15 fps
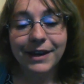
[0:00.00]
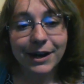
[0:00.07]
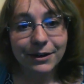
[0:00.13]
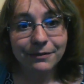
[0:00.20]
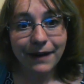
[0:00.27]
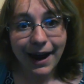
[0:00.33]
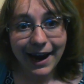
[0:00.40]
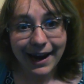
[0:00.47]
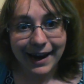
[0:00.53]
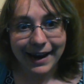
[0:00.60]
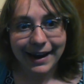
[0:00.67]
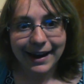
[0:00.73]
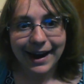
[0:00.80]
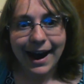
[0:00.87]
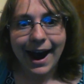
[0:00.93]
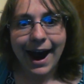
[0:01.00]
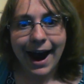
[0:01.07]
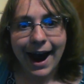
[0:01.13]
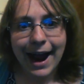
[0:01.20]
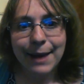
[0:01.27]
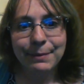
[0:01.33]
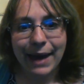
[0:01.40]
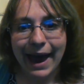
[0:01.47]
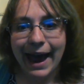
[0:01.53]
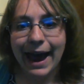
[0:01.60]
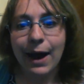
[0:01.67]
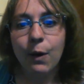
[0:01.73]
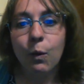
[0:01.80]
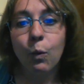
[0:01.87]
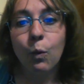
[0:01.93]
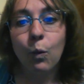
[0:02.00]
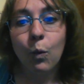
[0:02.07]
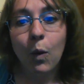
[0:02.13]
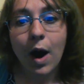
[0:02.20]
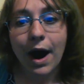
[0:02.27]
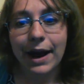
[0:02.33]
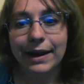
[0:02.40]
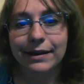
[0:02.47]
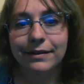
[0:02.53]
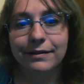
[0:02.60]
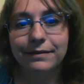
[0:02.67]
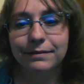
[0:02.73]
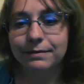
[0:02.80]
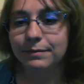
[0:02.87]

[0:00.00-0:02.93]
You're right. I'm at 1.